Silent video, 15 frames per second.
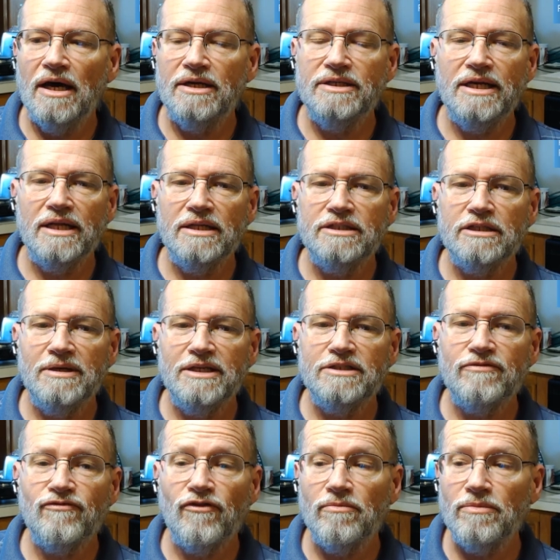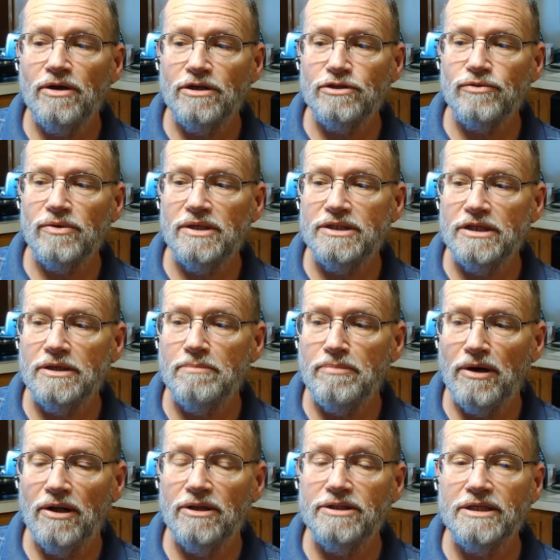Daily Summation from Kurt's Religion and
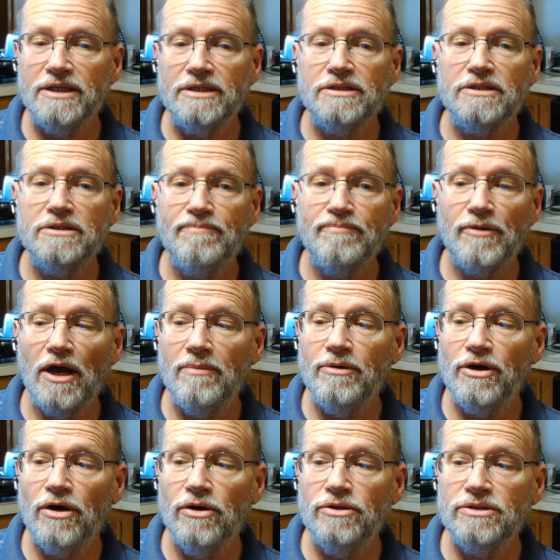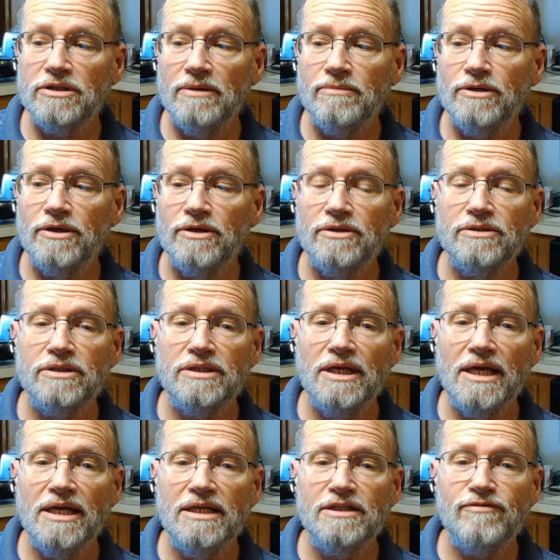Politics. I'm your host, I'm Kurt. Today
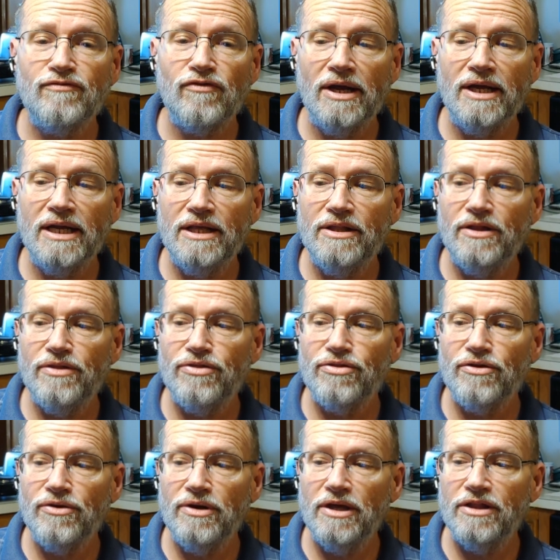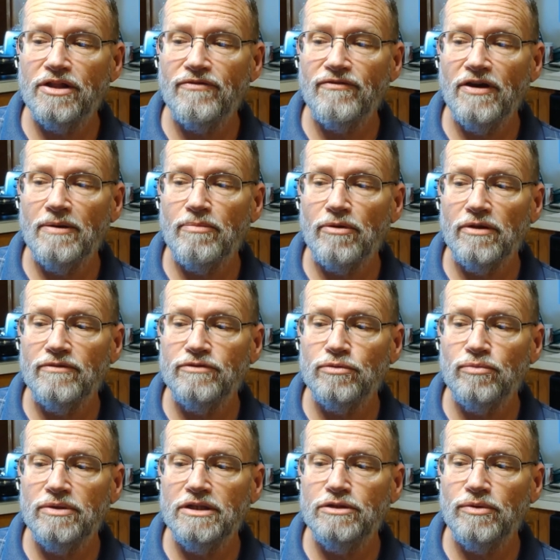is Friday, the 30th of April of
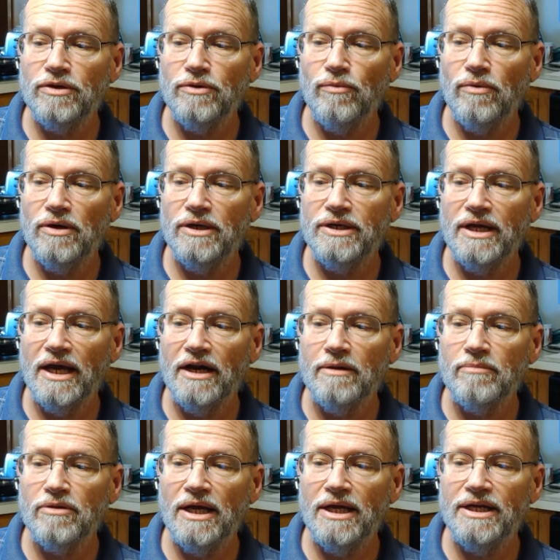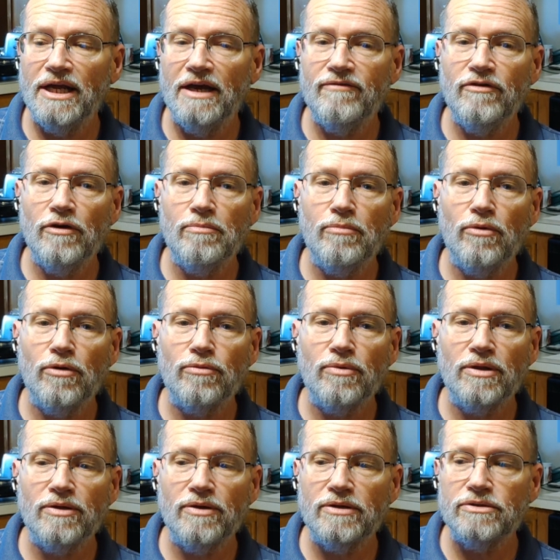2021, and I'm glad to have you aboard,
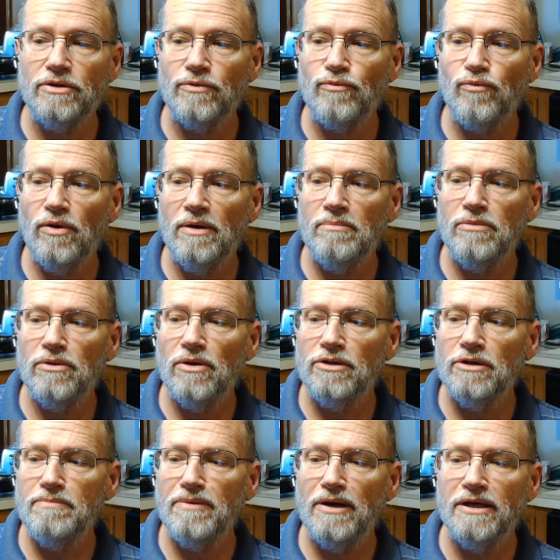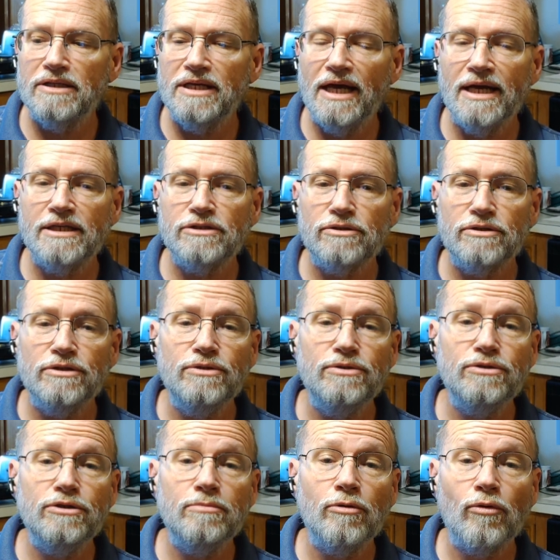whether it's on Rumble, on the podcast, on
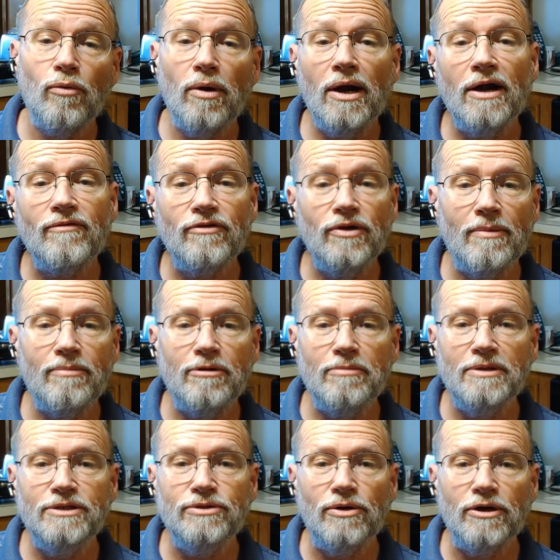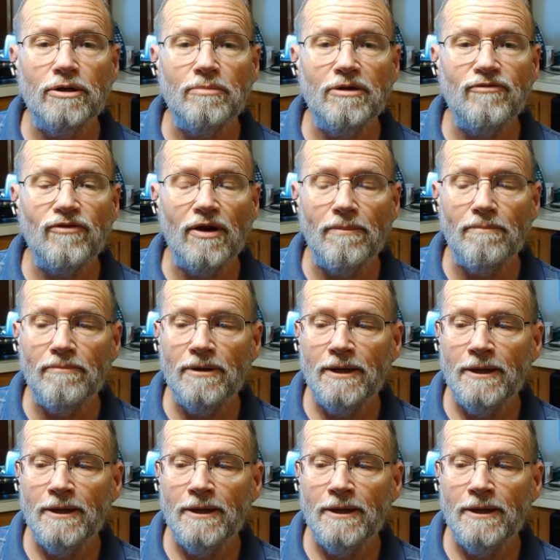YouTube, or wherever you happen to be joining me from.